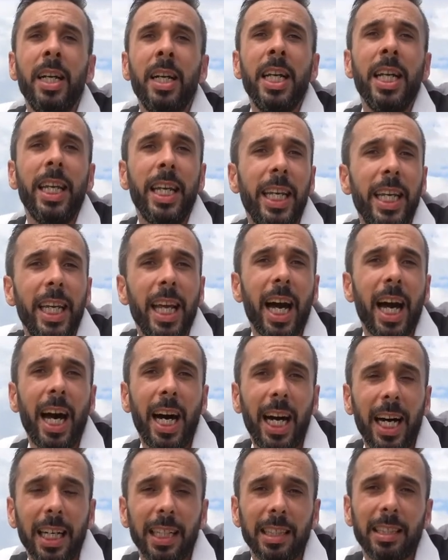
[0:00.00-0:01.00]
He
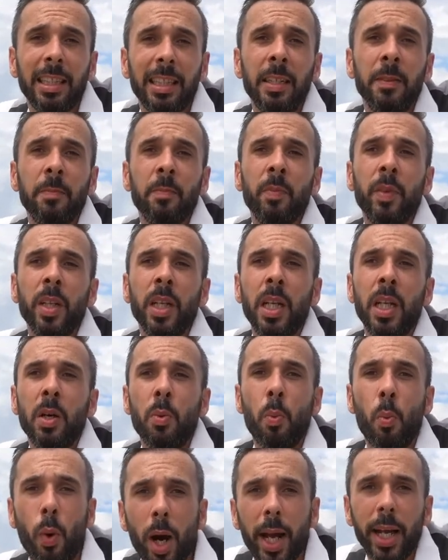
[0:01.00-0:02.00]
has
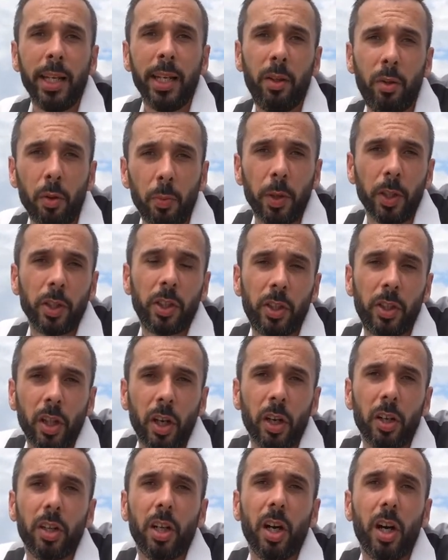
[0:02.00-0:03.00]
way too much
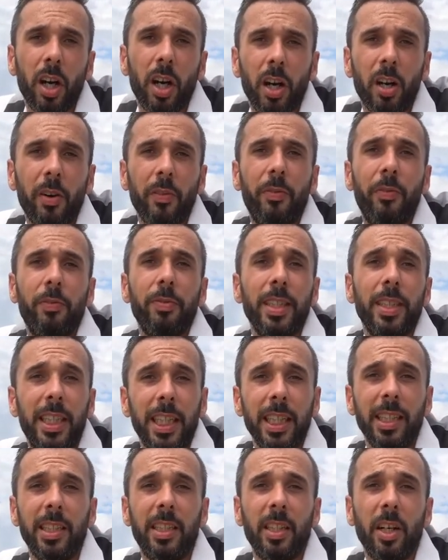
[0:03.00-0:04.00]
stock of
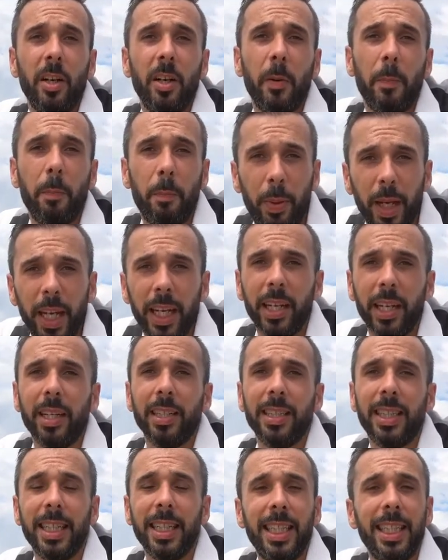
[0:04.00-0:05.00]
ginger beer
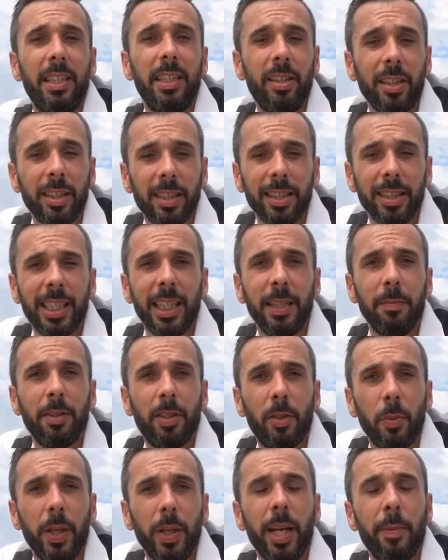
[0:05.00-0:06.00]
that he doesn't seem
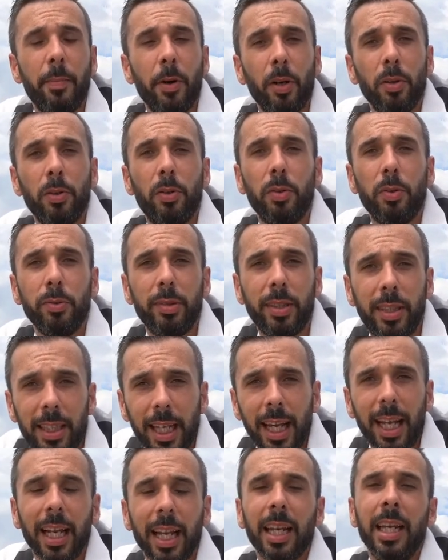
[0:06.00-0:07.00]
to be able to
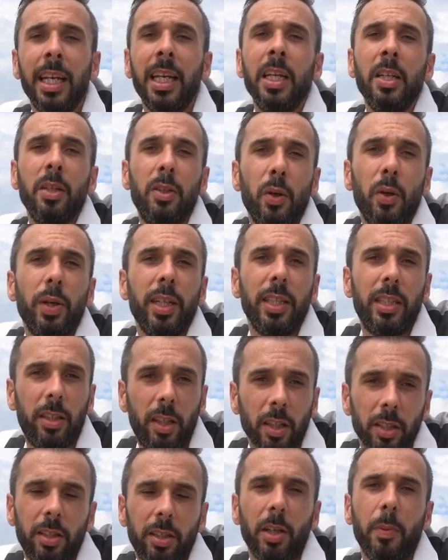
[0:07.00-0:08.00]
sell to his
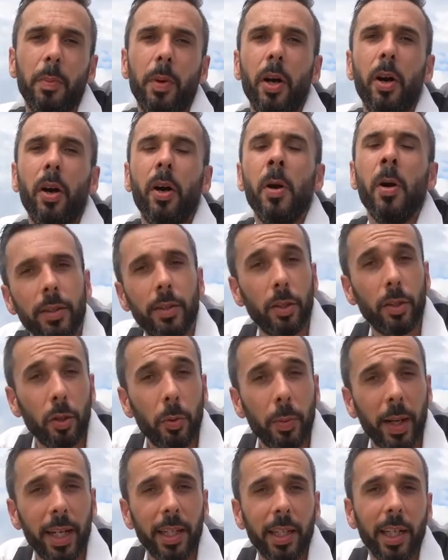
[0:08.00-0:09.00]
customer. The two
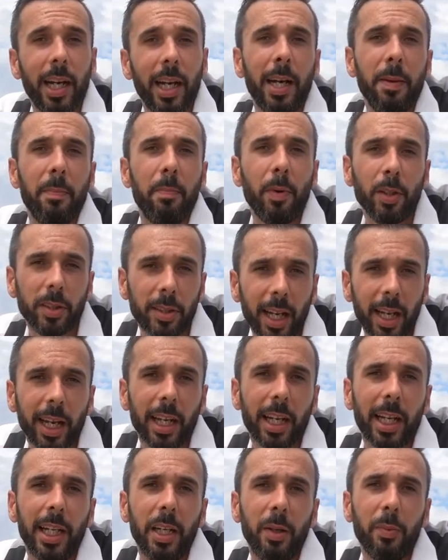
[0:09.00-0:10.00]
men, and most
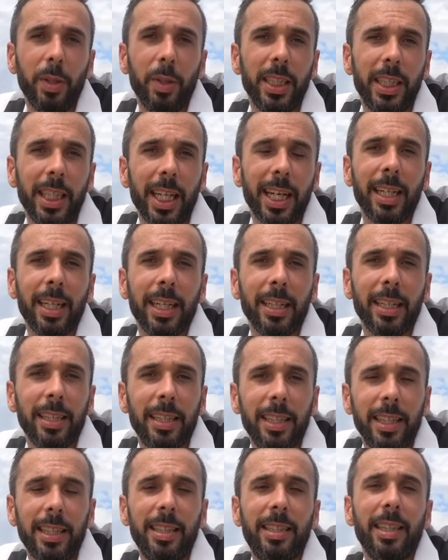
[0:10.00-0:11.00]
likely with the
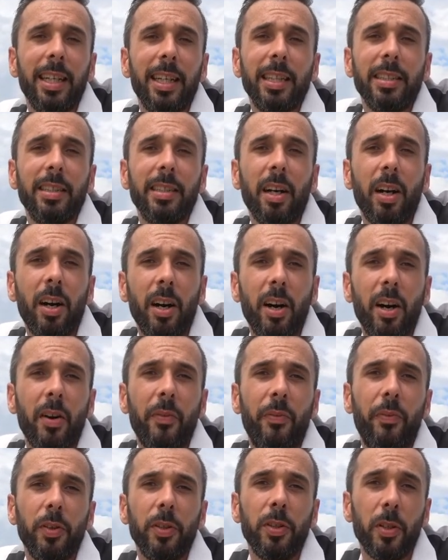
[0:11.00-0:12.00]
assistance of
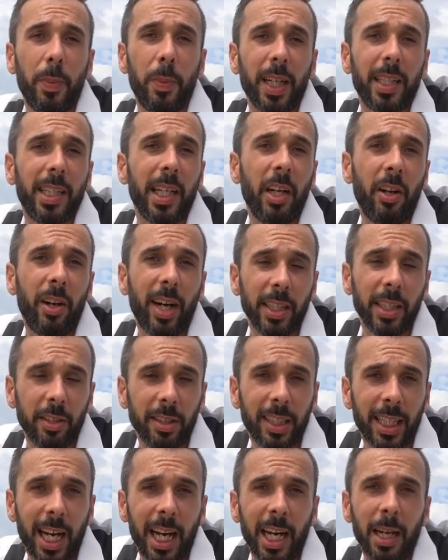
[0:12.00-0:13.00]
the bartender at the
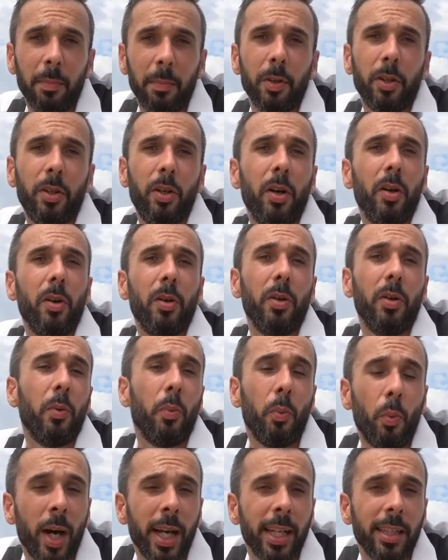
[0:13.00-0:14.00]
time called
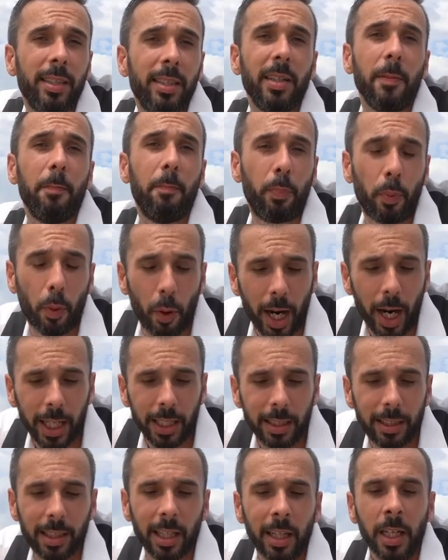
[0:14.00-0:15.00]
West
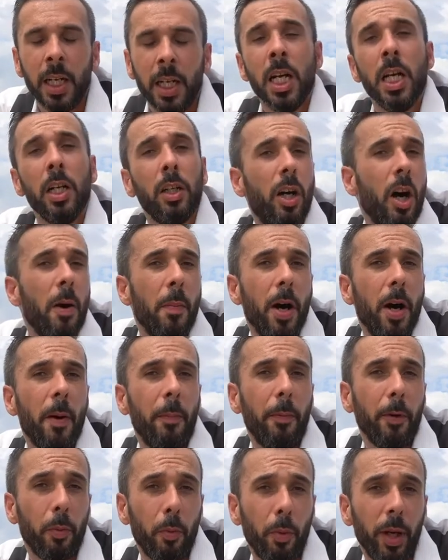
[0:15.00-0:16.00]
Price, come
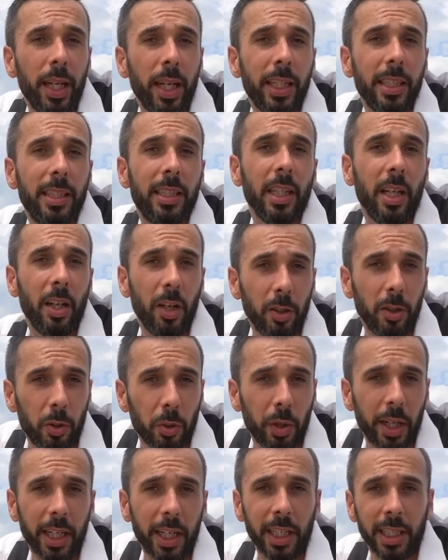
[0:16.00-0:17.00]
up with a
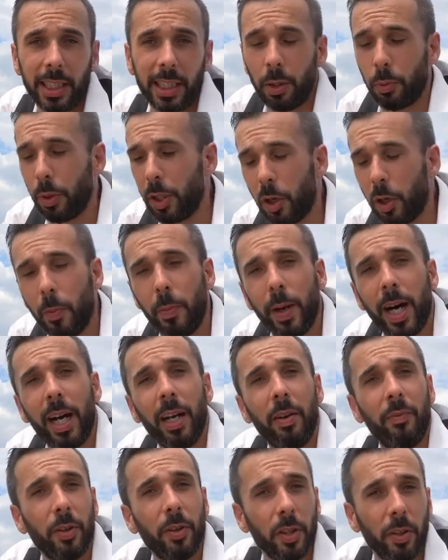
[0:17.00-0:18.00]
drink that will combine
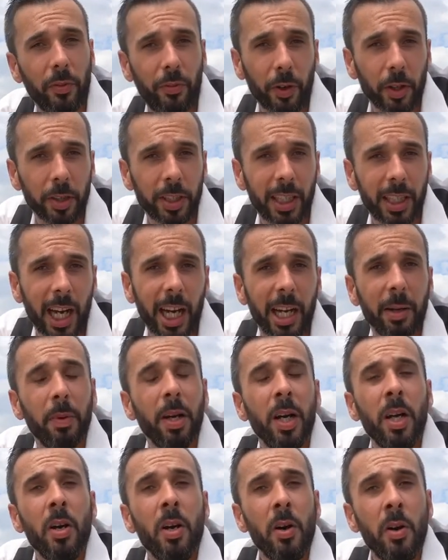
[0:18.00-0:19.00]
for the first time
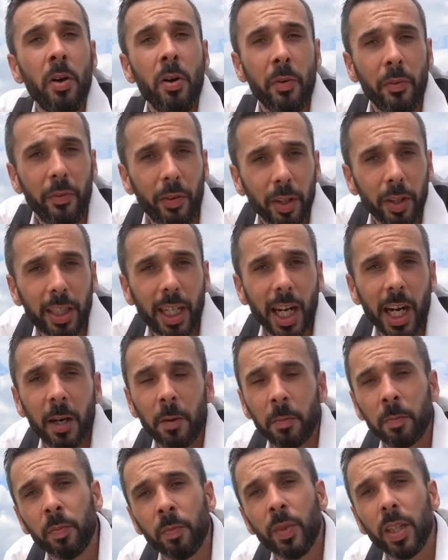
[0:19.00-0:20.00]
vodka,
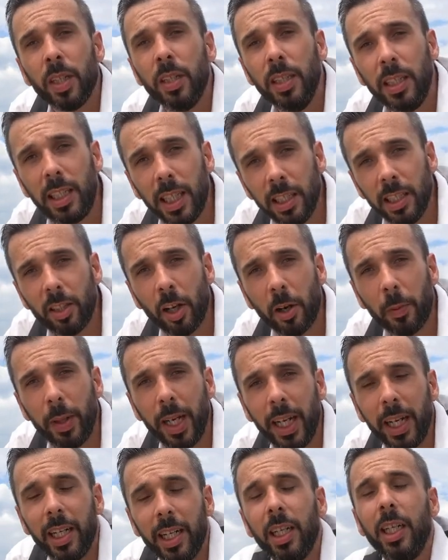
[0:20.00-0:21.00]
ginger
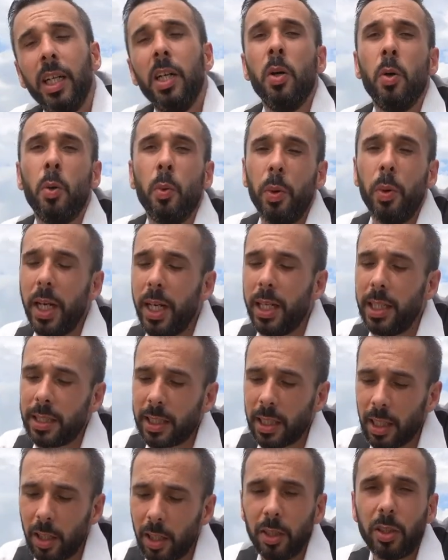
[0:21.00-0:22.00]
beer with
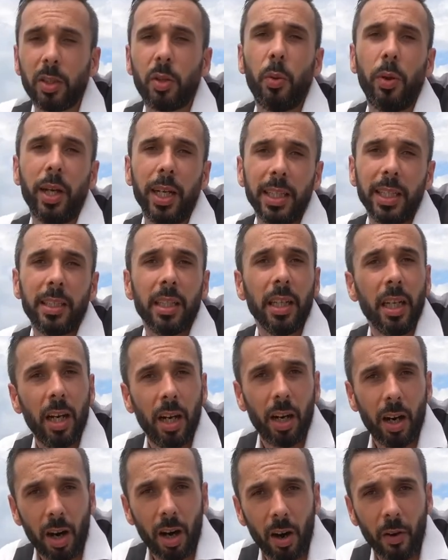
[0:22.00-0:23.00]
a squeeze
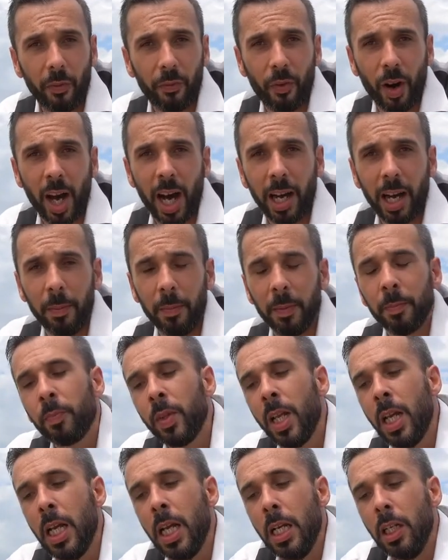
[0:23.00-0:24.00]
of lime.
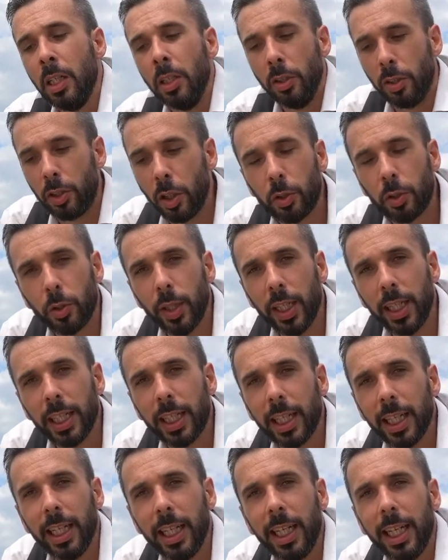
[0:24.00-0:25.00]
The
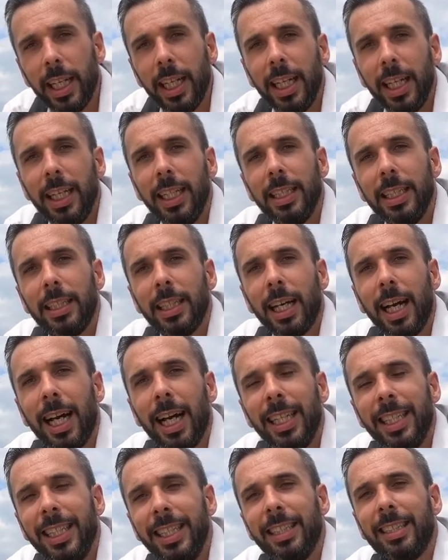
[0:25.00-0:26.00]
drink is
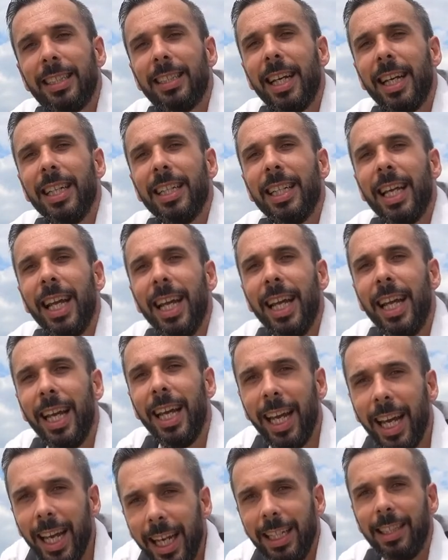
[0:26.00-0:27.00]
an instant
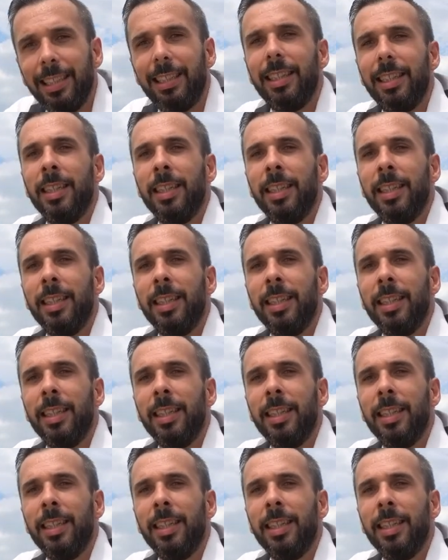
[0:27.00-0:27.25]
hit.